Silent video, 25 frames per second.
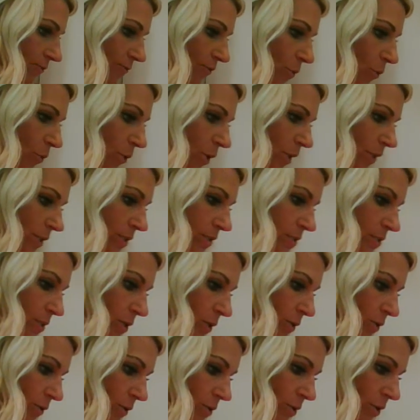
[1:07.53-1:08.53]
4.
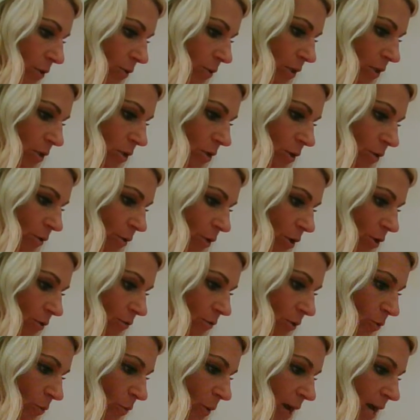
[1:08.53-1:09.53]
So you know that you go
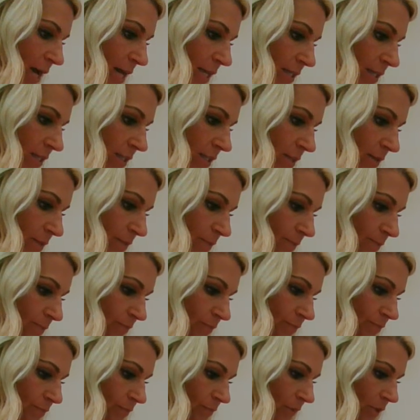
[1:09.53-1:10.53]
over 1
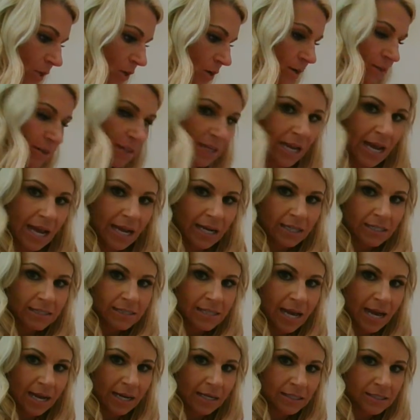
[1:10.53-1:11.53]
on the
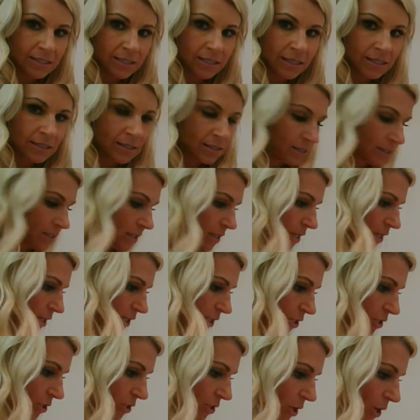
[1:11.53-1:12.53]
x-axis,
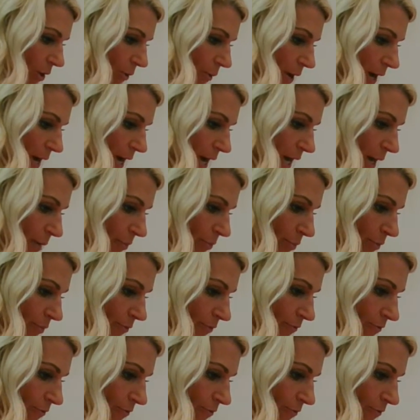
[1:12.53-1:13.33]
you go up